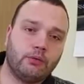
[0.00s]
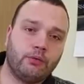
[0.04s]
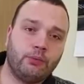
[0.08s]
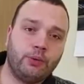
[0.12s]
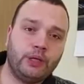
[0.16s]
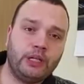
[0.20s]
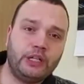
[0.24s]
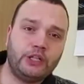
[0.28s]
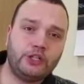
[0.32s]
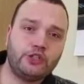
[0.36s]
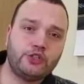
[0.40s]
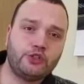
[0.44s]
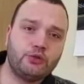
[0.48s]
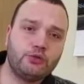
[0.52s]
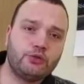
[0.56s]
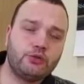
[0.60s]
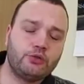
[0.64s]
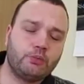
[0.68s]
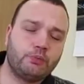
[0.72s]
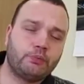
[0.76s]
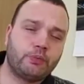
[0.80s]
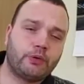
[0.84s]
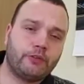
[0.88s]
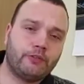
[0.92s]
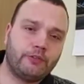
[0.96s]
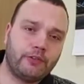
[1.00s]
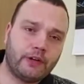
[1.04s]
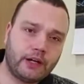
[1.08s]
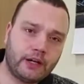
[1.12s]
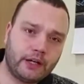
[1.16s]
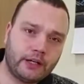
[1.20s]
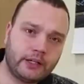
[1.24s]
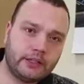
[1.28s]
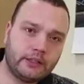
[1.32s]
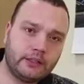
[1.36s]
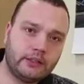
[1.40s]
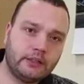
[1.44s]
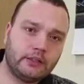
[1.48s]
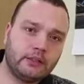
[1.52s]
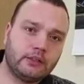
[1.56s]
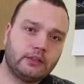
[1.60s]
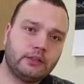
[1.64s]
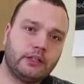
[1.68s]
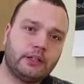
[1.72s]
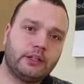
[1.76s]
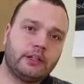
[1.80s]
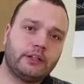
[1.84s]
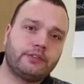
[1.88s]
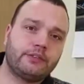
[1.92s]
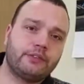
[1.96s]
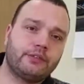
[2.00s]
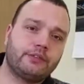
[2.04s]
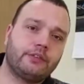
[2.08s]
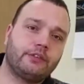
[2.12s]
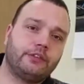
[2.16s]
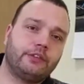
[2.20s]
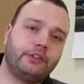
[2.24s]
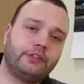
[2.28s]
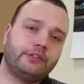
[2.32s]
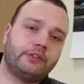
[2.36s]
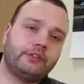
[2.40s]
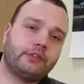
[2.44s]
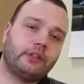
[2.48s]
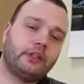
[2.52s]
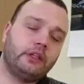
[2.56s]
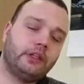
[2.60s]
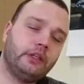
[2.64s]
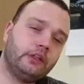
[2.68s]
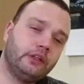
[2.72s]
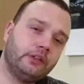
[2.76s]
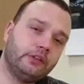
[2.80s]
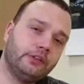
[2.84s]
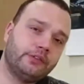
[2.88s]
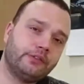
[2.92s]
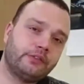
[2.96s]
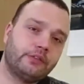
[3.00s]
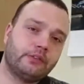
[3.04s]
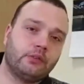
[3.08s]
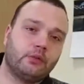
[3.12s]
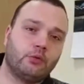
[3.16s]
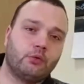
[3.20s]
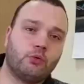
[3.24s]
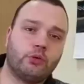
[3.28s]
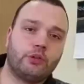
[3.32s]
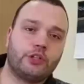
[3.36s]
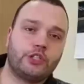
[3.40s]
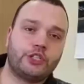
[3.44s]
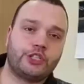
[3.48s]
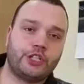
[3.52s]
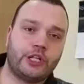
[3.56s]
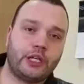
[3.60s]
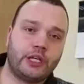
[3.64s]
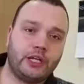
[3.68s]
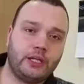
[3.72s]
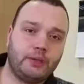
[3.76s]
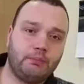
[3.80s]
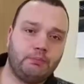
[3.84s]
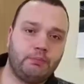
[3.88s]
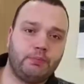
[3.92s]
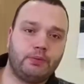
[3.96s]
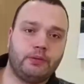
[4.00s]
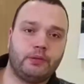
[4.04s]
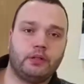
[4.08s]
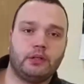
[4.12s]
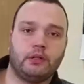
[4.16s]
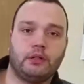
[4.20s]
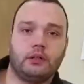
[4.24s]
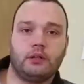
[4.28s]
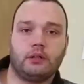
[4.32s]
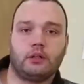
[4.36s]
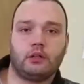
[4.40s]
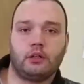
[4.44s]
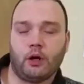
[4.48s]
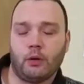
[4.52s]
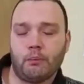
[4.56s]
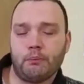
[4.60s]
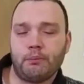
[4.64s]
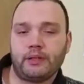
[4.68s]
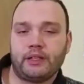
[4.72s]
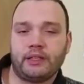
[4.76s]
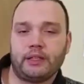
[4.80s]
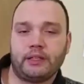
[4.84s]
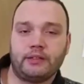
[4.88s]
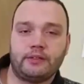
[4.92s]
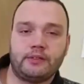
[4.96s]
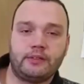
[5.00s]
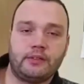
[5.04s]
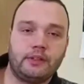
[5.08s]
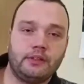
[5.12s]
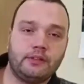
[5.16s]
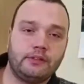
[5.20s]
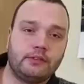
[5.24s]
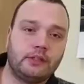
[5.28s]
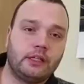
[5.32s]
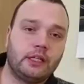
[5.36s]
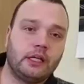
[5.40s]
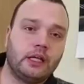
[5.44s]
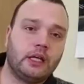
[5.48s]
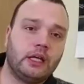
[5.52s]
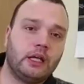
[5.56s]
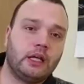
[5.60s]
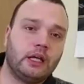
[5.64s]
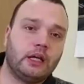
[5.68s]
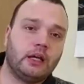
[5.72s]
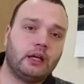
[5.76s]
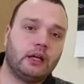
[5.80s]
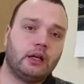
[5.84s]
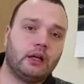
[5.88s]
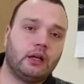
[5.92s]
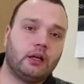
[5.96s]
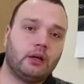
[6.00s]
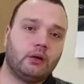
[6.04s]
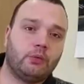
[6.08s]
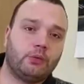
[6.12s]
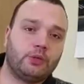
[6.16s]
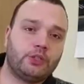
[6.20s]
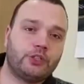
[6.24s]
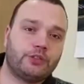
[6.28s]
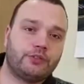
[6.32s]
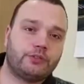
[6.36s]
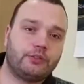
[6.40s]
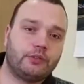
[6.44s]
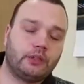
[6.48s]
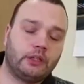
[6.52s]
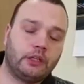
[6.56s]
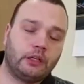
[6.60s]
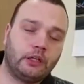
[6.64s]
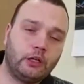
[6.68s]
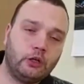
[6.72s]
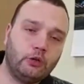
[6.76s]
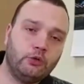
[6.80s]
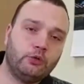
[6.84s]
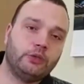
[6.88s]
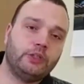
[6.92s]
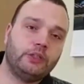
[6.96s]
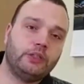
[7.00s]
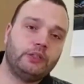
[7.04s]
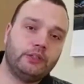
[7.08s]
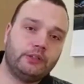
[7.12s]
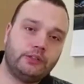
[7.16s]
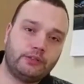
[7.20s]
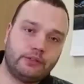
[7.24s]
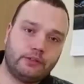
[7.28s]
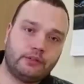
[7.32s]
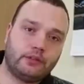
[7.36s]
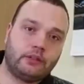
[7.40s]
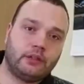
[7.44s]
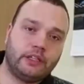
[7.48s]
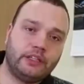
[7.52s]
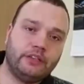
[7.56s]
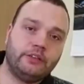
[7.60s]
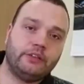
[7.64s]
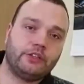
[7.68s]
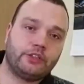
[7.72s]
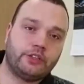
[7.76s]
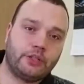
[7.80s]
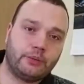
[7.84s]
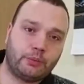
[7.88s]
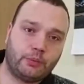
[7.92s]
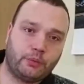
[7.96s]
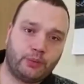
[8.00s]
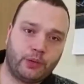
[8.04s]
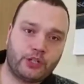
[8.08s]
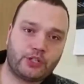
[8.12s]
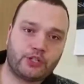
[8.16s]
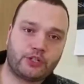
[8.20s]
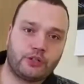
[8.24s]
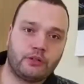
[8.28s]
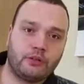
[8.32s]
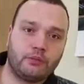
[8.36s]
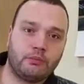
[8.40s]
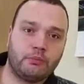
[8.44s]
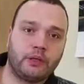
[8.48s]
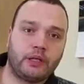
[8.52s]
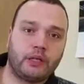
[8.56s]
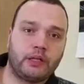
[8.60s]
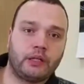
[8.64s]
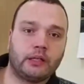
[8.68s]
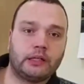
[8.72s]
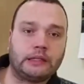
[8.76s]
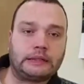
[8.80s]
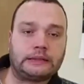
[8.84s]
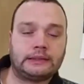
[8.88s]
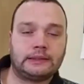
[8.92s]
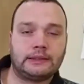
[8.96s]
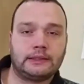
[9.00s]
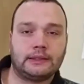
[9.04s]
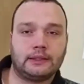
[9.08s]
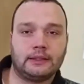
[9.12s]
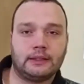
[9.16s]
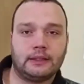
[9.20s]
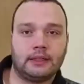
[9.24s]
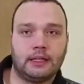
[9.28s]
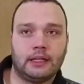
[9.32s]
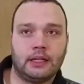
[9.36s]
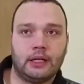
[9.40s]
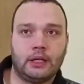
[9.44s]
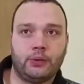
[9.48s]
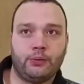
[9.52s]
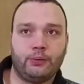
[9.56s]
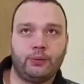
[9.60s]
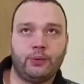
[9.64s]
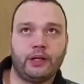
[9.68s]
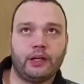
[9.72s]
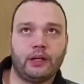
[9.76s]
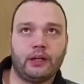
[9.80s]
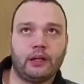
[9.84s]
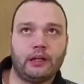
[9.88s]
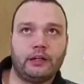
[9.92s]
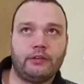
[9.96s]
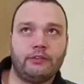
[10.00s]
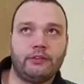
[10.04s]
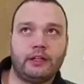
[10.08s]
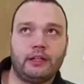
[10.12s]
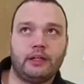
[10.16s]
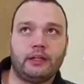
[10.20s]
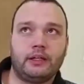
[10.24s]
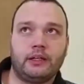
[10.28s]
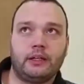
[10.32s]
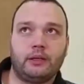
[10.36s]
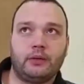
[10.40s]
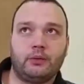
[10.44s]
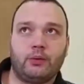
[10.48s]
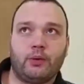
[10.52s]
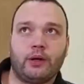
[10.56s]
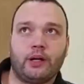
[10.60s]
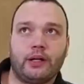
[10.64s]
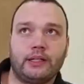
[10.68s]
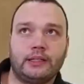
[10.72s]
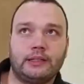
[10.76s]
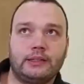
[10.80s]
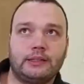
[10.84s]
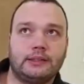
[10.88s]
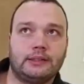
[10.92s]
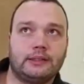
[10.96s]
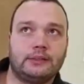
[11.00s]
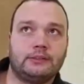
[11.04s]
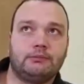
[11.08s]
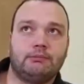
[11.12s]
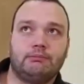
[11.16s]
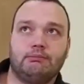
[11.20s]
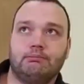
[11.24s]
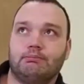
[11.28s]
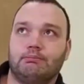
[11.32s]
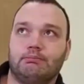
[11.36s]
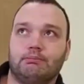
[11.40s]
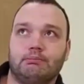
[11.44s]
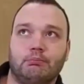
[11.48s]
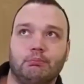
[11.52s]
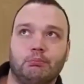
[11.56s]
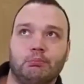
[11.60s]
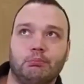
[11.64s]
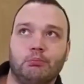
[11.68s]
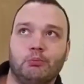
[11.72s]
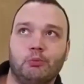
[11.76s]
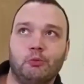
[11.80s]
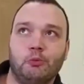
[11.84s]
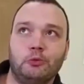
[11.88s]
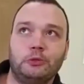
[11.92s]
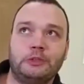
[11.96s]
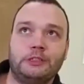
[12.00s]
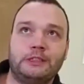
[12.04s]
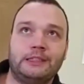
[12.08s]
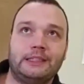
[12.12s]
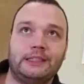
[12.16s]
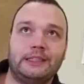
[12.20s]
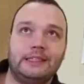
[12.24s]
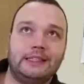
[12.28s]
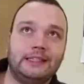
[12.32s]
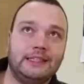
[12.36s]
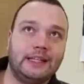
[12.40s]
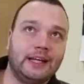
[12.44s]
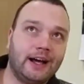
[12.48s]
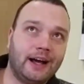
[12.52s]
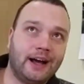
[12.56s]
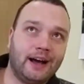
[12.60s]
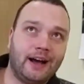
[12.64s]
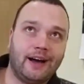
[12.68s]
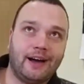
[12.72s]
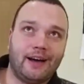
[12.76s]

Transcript: we should provide the necessary skills or shape competencies which is included this leadership question, because we are living in quite multi-faced